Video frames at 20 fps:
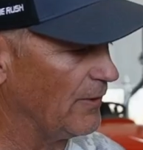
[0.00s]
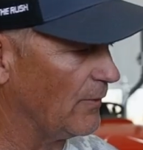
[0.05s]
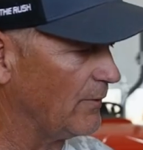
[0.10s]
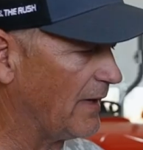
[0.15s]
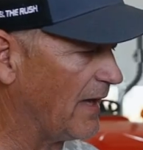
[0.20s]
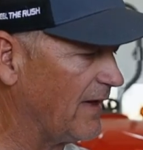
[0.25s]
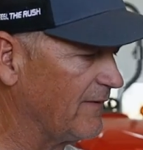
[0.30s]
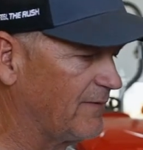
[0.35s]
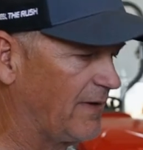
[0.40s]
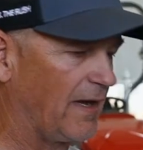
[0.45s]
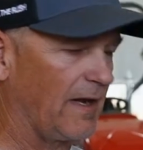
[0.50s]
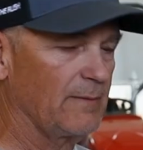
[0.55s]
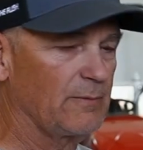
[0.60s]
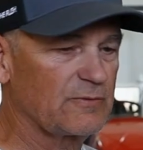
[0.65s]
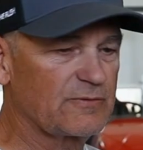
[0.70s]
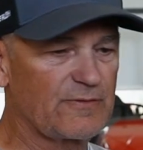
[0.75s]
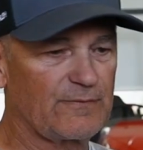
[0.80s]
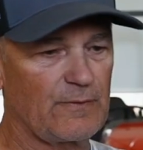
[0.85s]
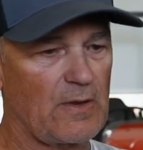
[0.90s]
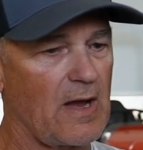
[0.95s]
don't have
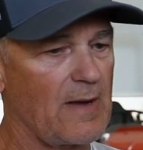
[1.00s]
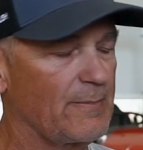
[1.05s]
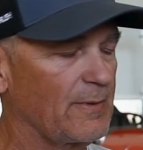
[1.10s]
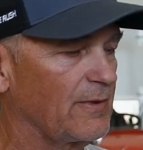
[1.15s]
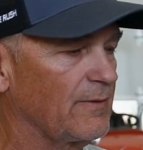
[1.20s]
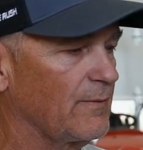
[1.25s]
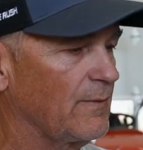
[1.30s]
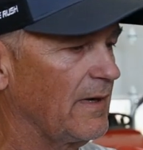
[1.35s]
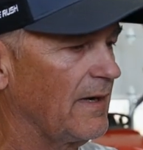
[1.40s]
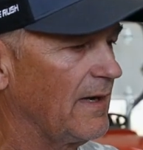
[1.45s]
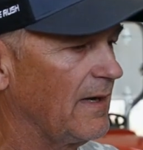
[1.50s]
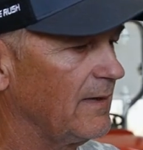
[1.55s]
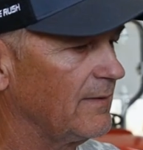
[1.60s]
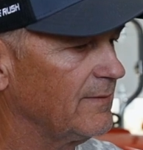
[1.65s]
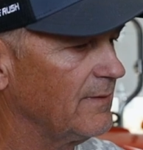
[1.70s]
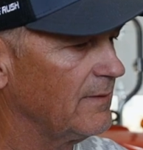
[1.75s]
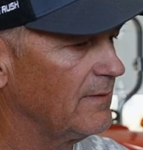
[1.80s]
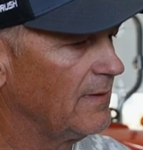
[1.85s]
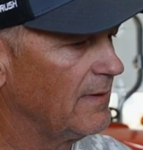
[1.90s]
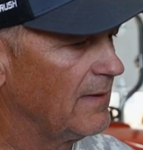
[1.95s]
cables flopping
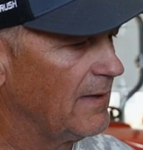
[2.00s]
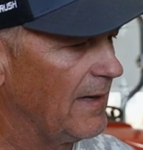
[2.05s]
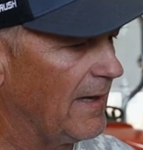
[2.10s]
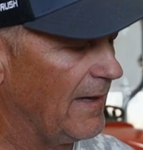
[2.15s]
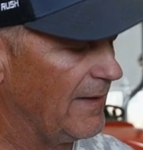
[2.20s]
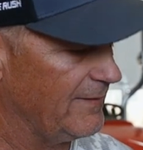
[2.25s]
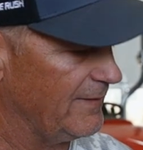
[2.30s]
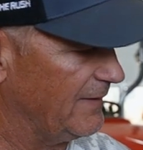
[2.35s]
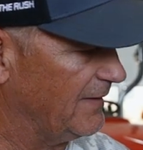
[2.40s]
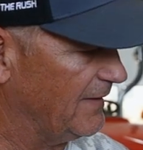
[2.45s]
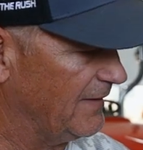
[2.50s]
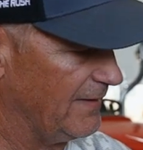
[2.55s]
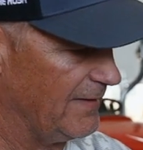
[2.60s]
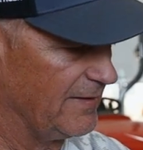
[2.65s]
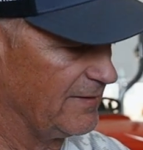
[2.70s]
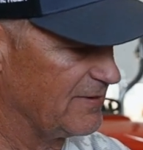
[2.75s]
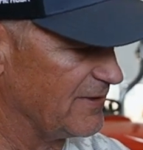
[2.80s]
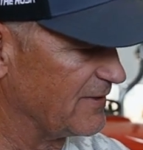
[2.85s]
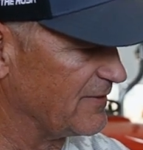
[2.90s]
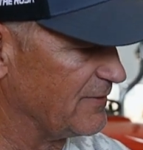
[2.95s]
around, and
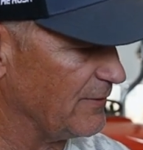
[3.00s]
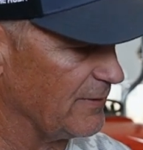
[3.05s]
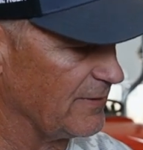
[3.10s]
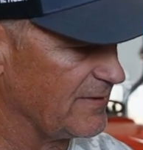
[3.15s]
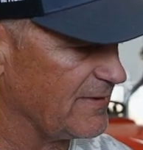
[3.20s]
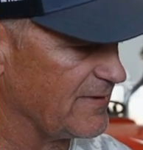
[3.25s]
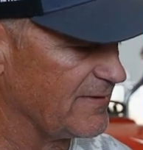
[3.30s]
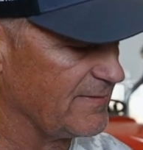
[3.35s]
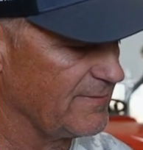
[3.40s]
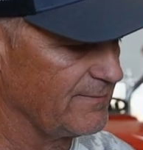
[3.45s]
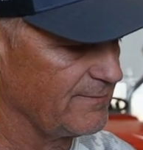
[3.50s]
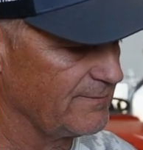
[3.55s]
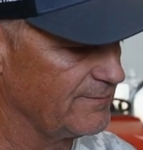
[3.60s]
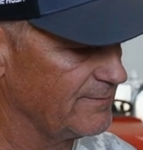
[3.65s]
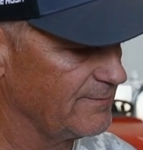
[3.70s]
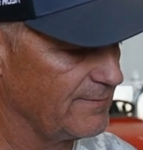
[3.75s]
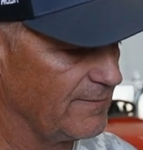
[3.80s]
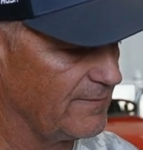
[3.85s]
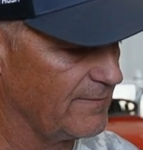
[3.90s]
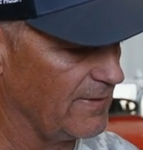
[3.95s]
it just looks
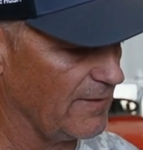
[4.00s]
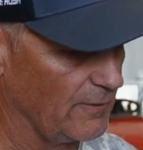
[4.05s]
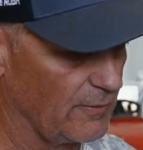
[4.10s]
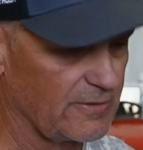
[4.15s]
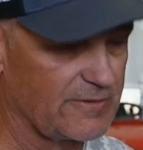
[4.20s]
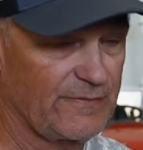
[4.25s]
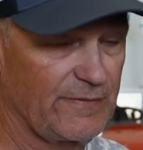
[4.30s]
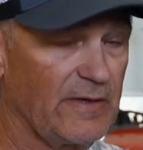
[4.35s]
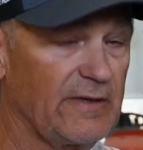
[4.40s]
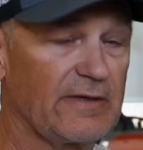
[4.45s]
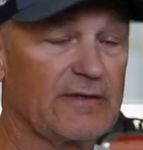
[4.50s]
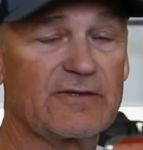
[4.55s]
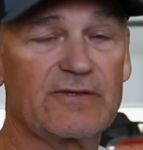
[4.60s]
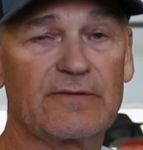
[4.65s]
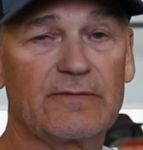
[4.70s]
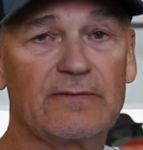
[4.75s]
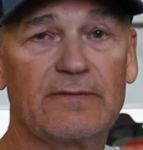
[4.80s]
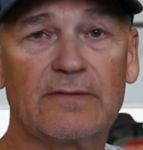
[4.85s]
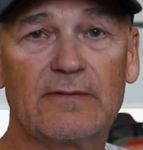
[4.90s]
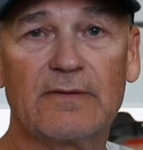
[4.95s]
finished,
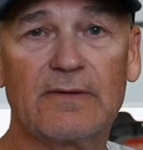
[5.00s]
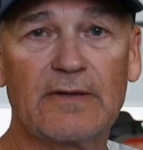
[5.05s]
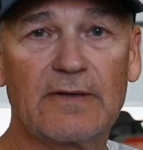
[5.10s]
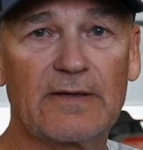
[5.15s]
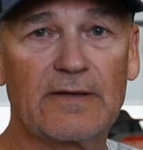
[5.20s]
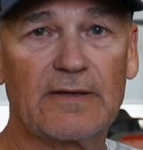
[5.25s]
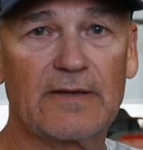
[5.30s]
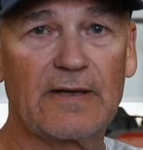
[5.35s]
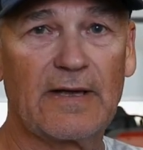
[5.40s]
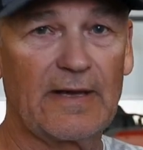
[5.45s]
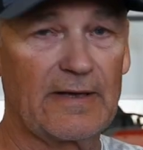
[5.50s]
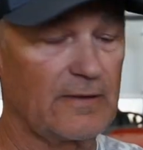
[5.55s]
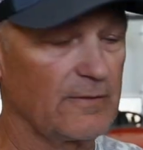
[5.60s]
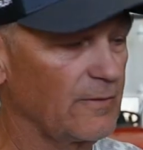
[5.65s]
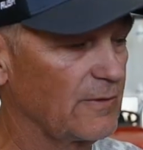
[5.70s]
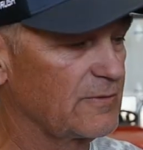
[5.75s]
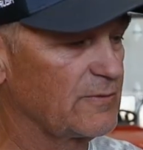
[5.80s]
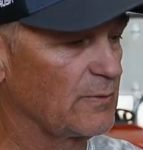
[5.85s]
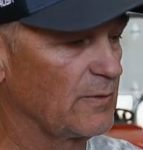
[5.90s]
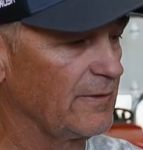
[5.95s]
and it
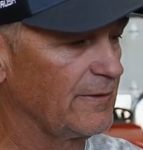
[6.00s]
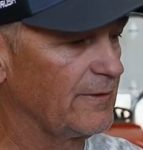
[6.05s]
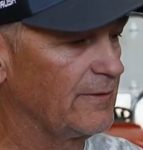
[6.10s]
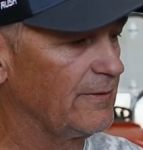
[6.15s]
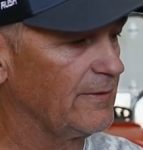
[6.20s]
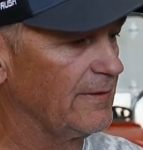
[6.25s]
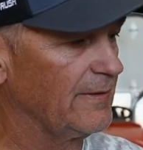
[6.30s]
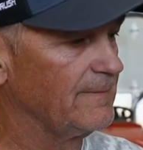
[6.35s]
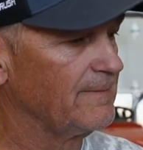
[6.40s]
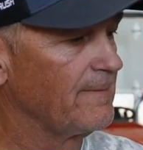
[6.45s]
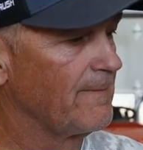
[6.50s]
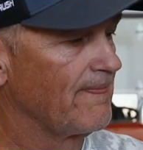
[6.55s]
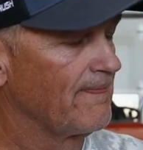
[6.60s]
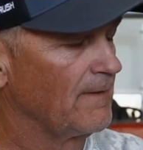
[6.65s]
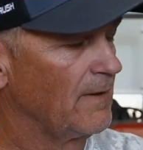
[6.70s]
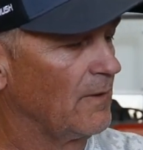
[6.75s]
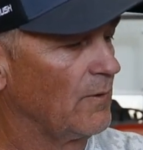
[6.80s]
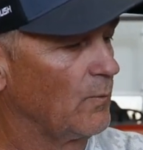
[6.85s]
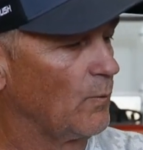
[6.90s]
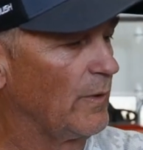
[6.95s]
looks really good.
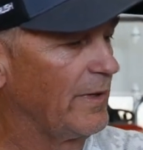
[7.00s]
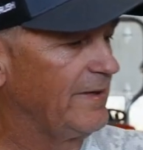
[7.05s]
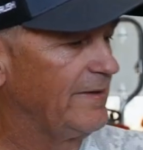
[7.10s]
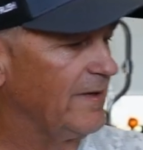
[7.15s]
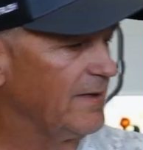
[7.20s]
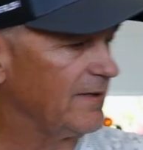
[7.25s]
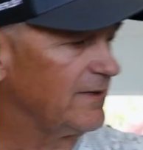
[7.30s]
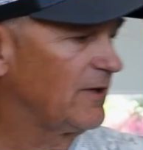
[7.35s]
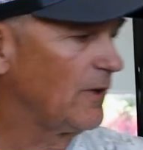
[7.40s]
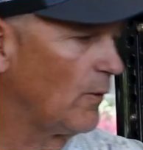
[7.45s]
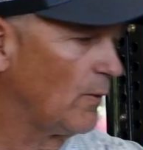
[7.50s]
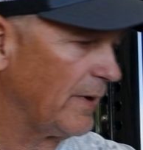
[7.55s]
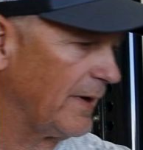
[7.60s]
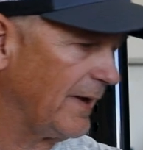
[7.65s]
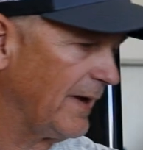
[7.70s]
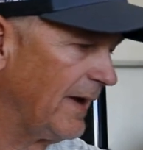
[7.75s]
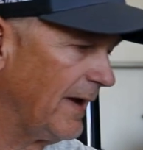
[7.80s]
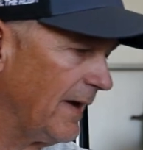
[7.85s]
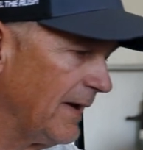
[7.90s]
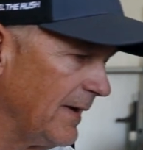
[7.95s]
We did go
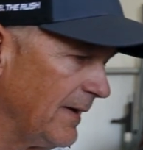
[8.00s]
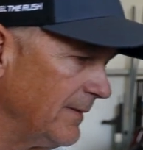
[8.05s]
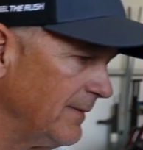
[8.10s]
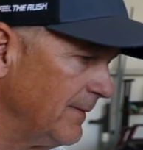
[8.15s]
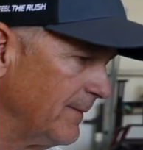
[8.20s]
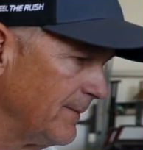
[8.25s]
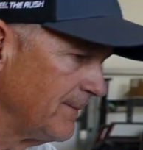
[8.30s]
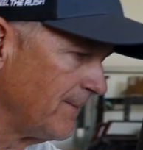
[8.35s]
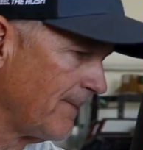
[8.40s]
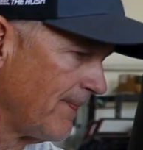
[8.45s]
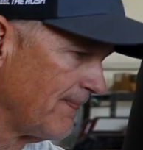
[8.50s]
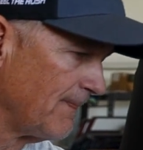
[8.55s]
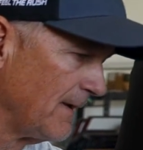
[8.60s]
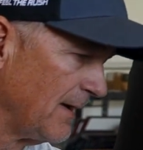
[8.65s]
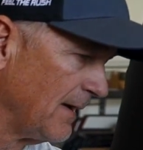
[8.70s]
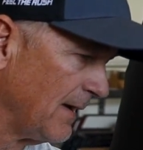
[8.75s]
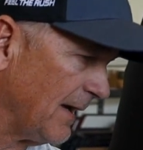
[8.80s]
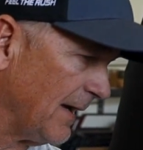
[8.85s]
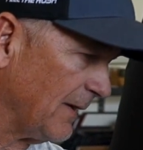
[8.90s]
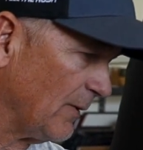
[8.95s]
ahead
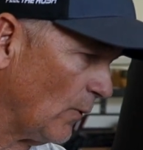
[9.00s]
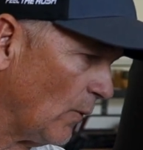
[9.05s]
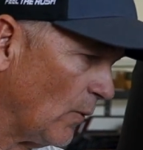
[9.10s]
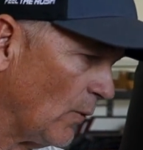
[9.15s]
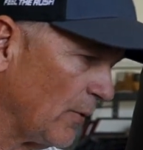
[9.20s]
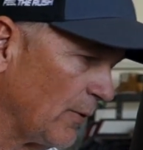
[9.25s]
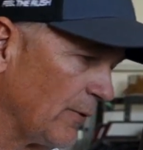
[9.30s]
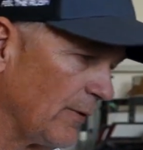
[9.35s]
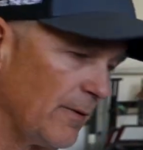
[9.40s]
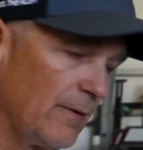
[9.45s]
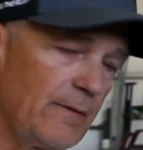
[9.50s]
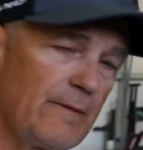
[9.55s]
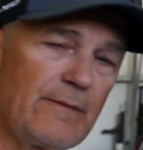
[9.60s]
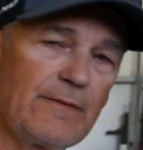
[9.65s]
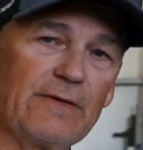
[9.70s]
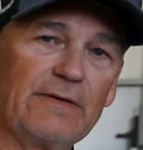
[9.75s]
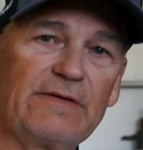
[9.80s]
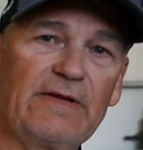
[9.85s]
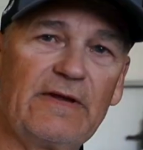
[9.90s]
and order the